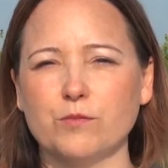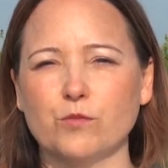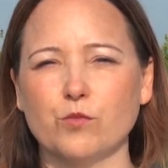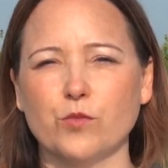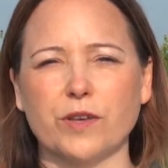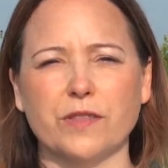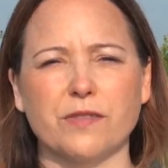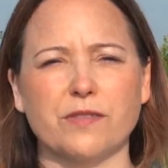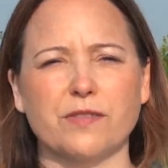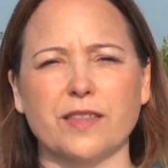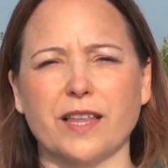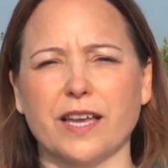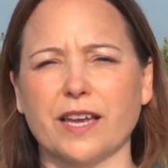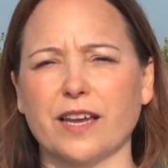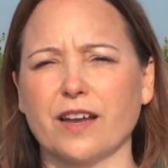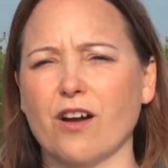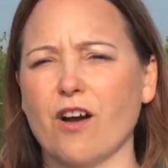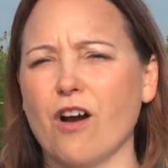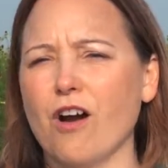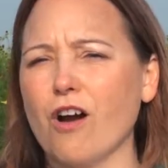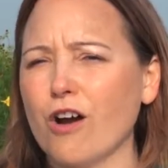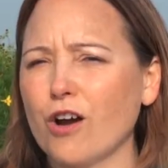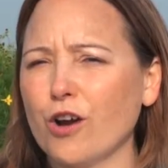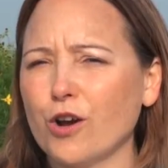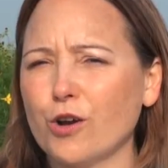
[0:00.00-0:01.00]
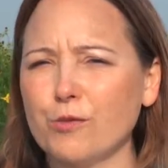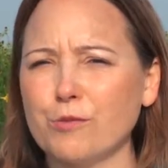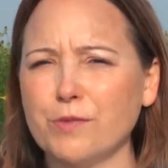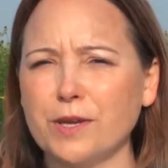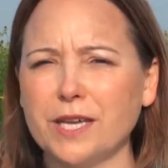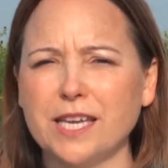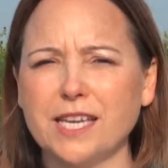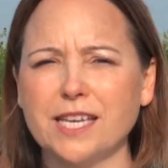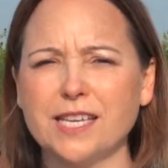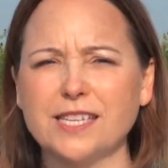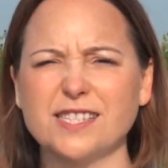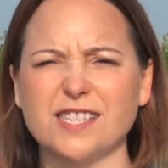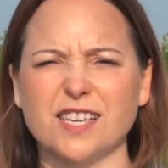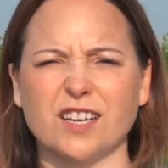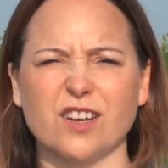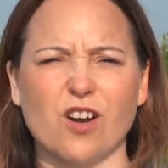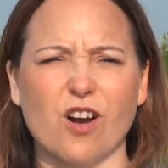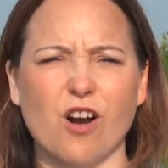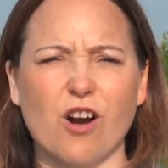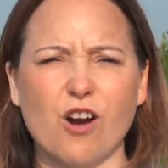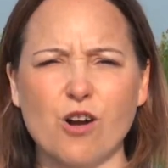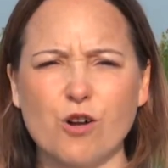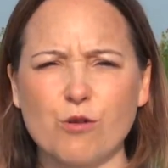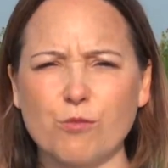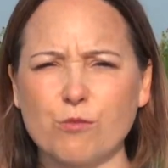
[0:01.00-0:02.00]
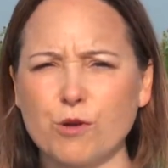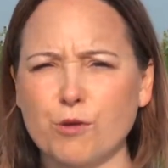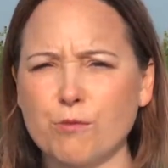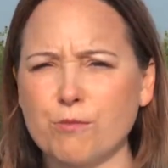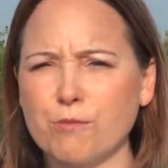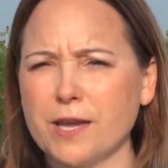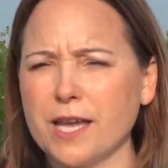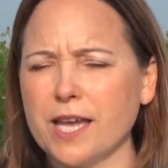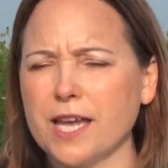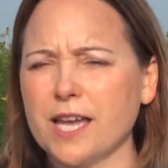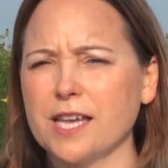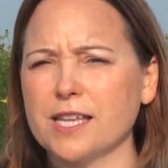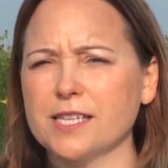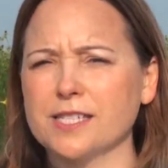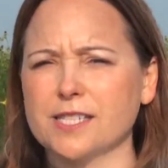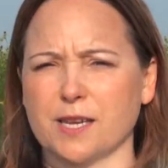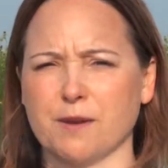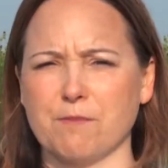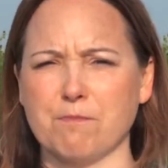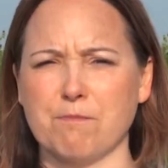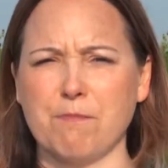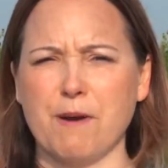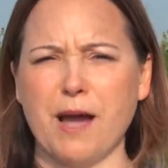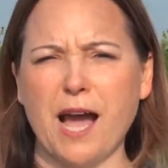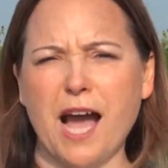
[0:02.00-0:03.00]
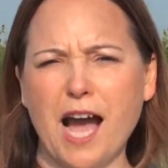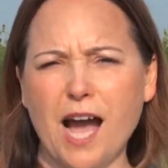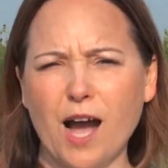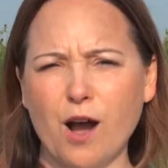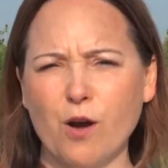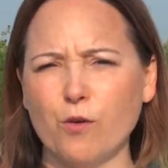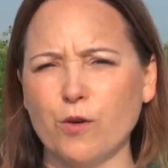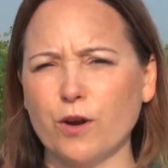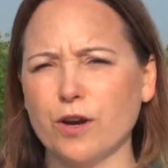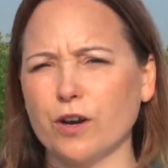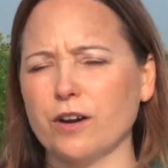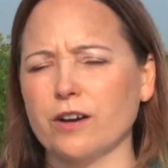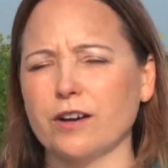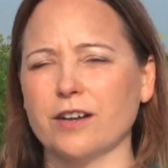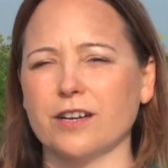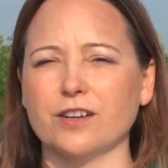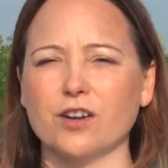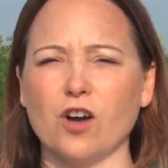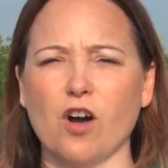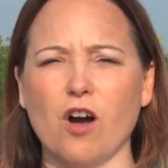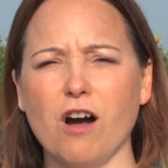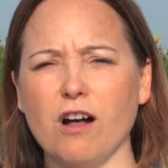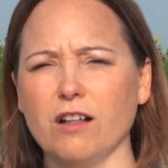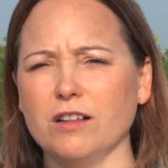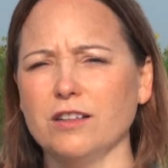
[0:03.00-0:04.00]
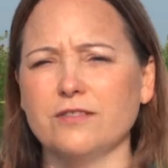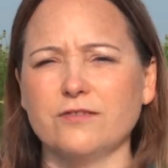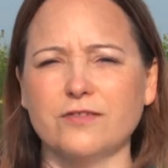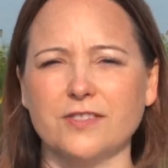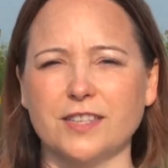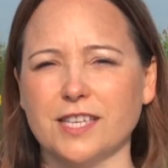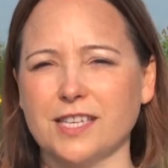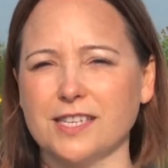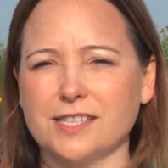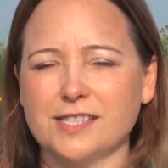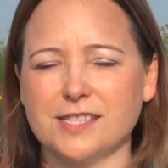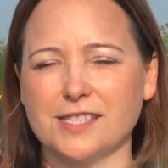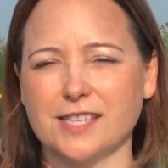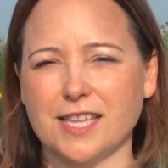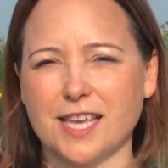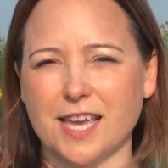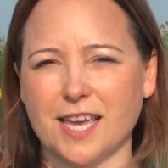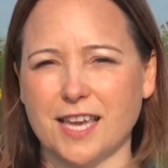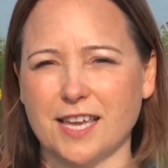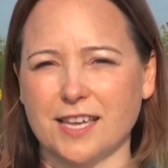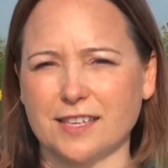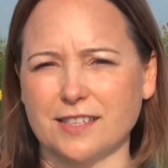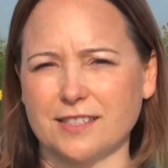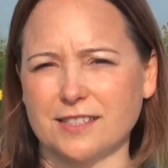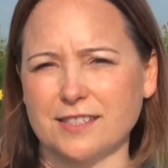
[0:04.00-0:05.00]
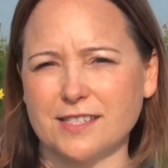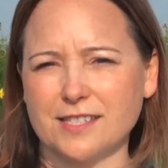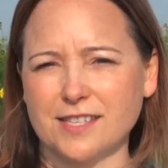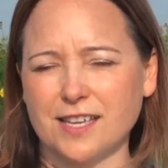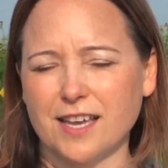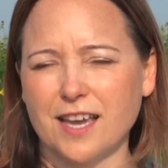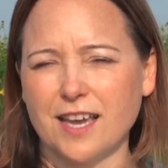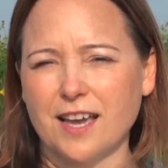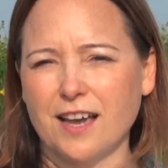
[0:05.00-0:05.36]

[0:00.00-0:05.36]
with like armies and armament and power and all of these things